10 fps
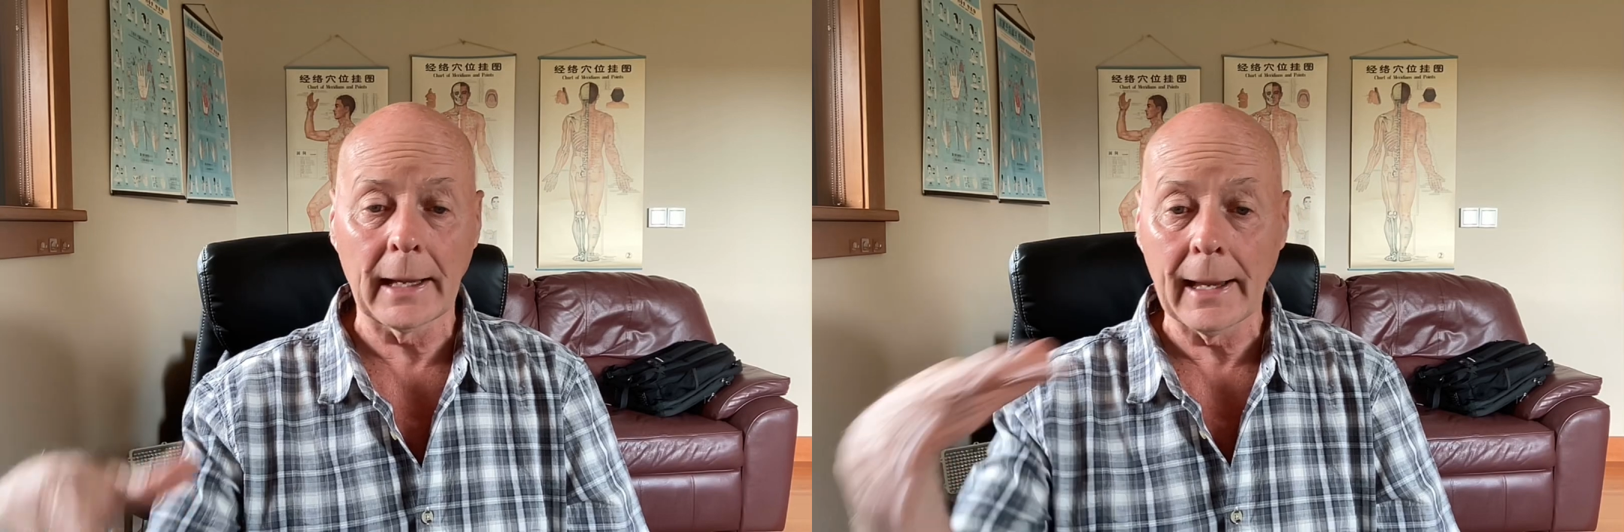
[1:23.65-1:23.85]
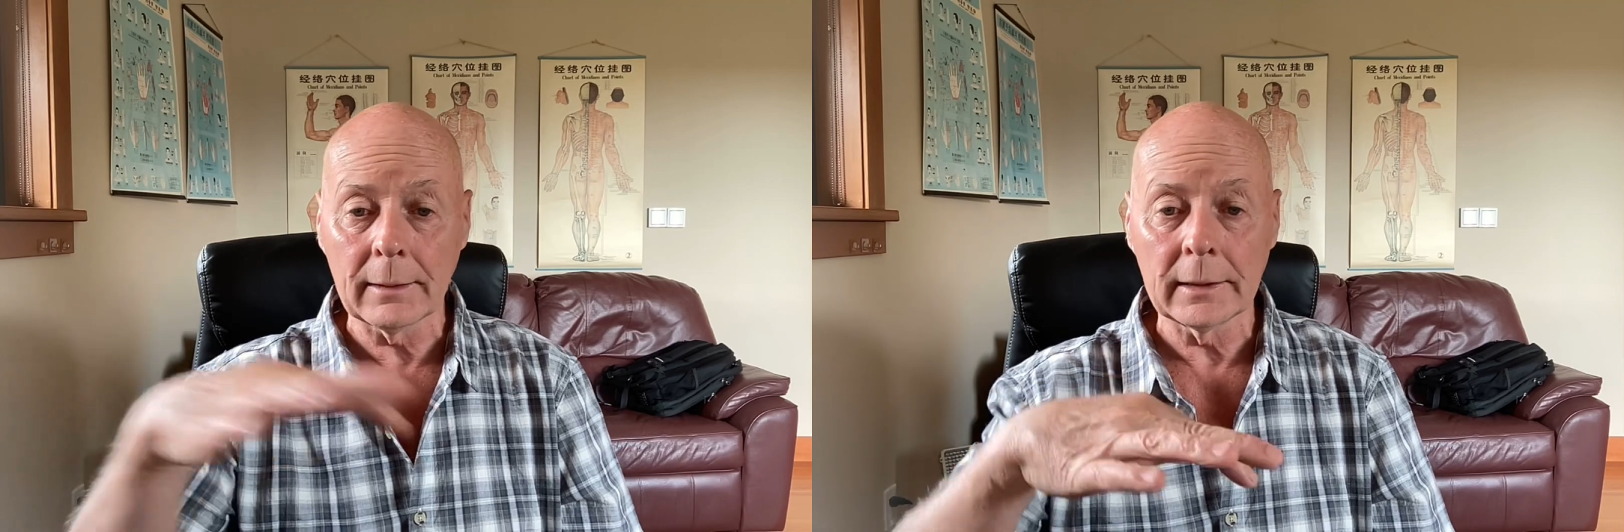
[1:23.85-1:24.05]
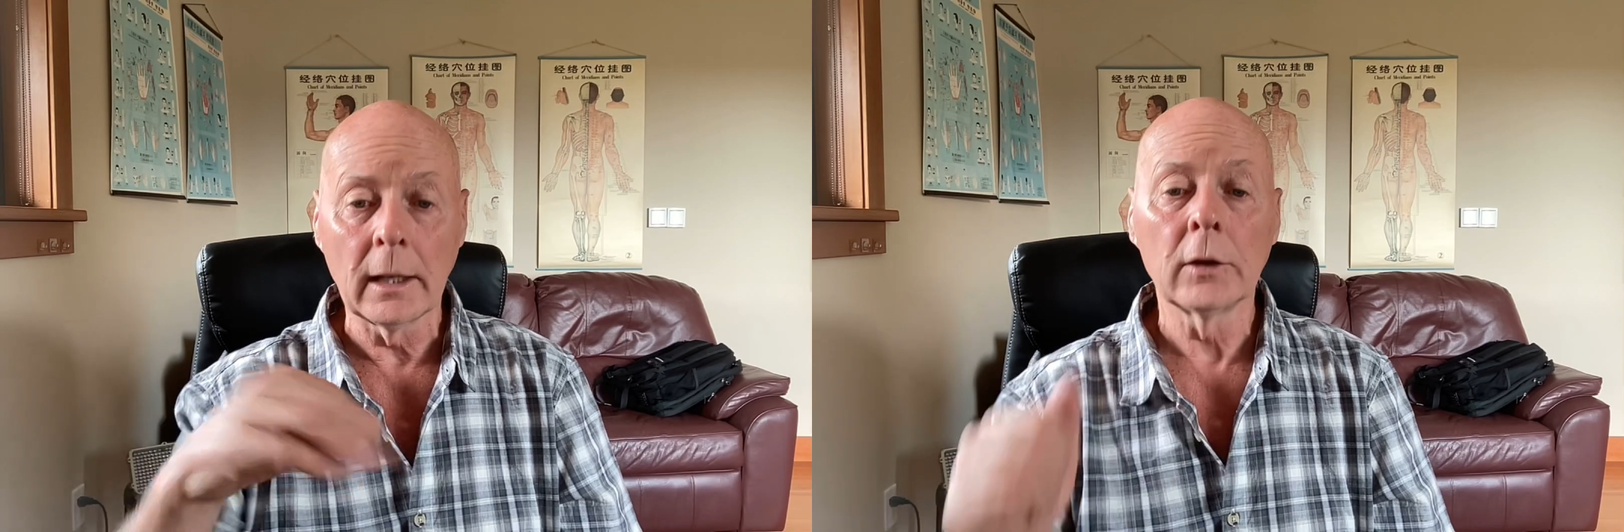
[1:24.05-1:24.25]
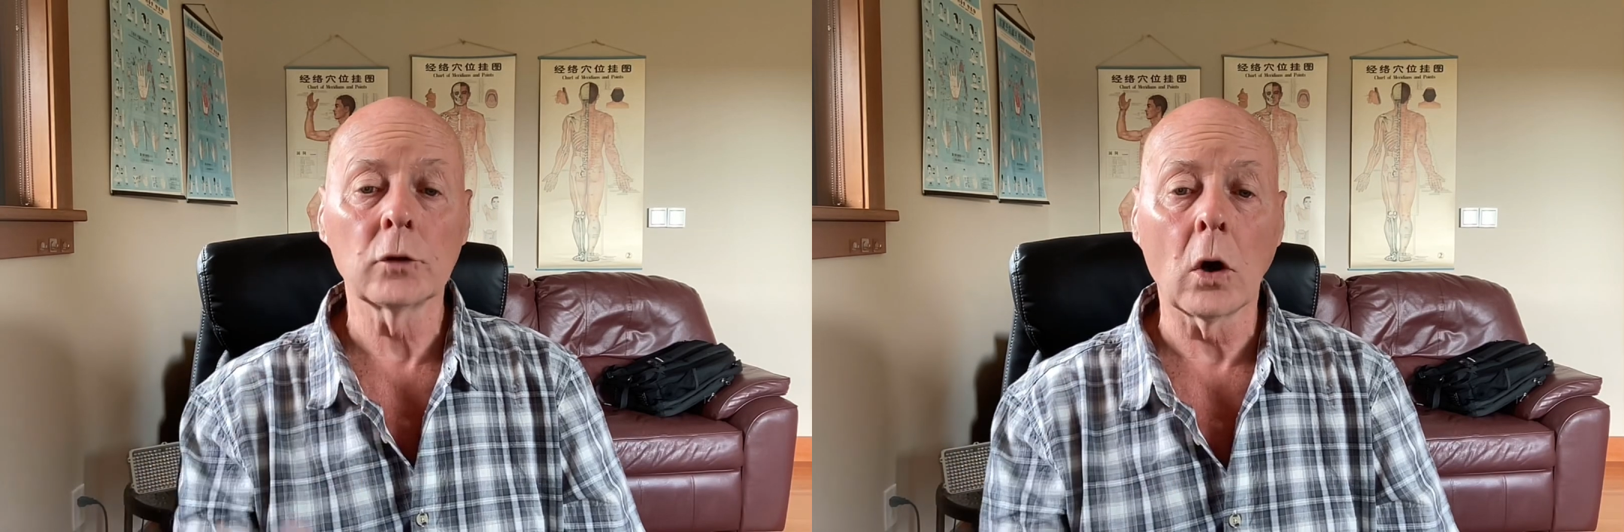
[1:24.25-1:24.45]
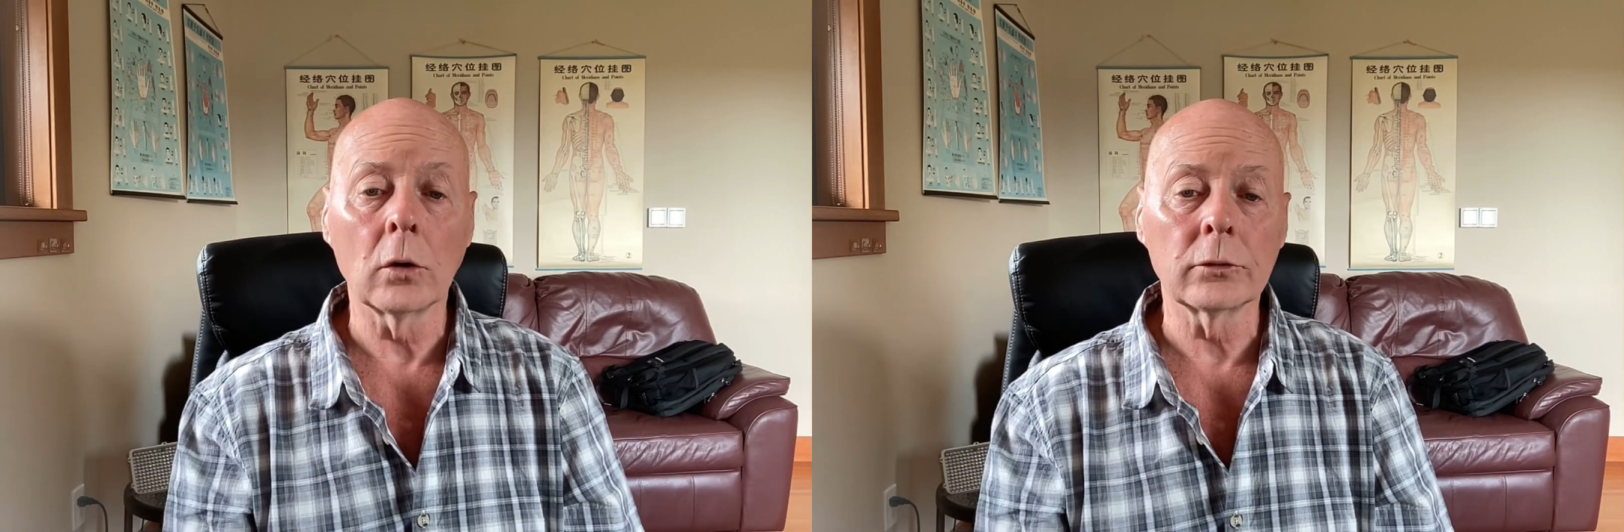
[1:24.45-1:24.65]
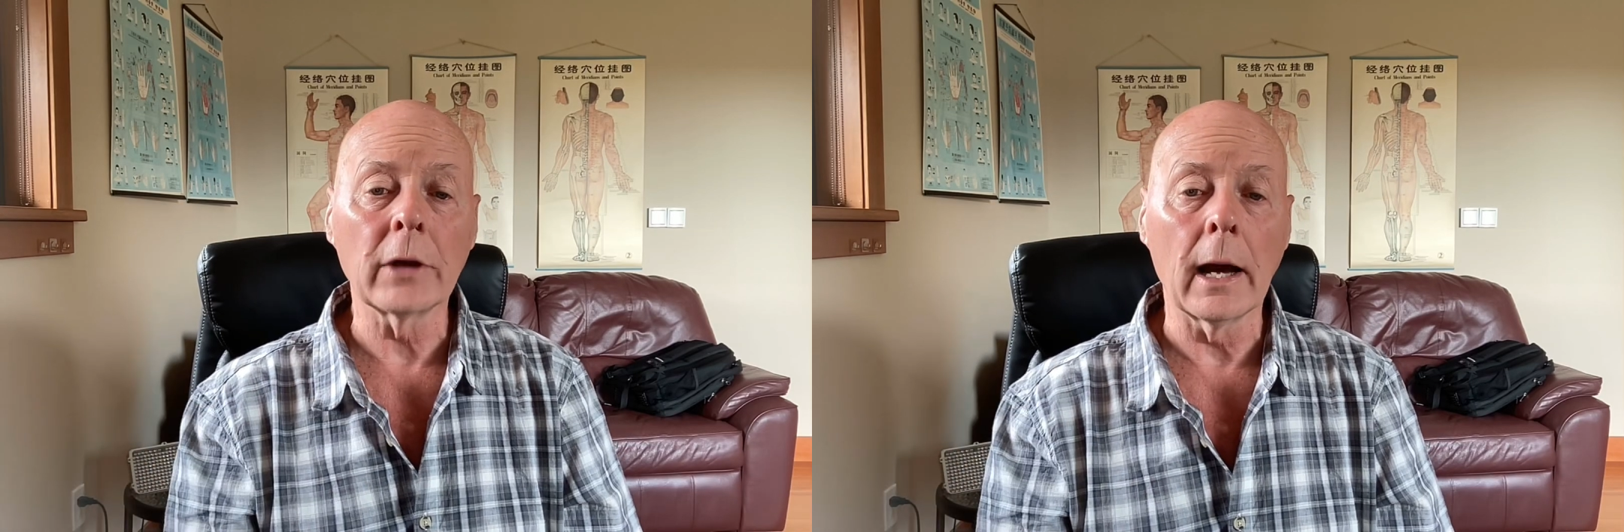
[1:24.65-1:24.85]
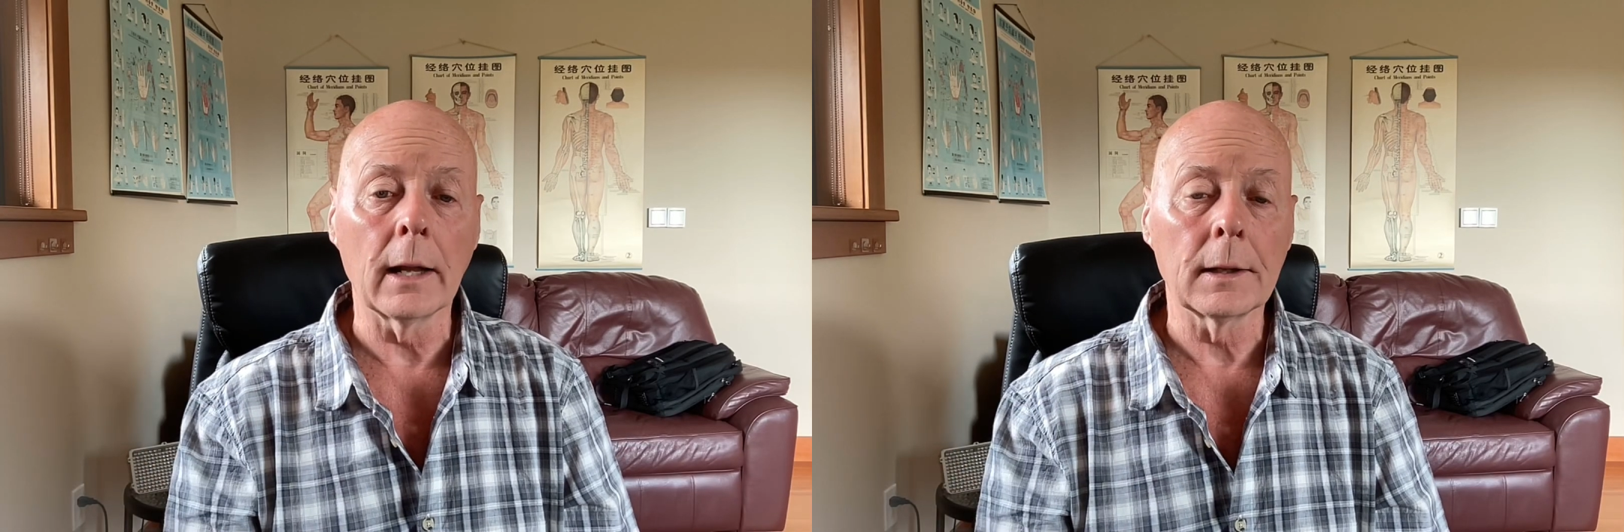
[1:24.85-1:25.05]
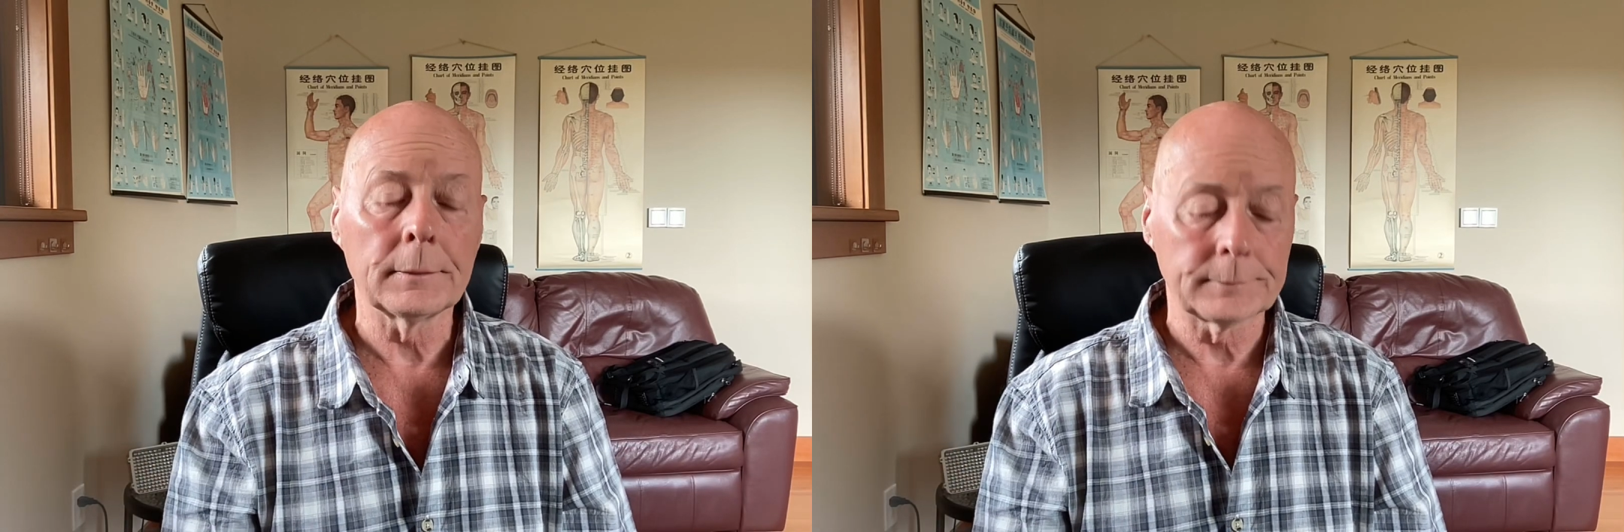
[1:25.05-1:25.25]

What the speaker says: and Tong style.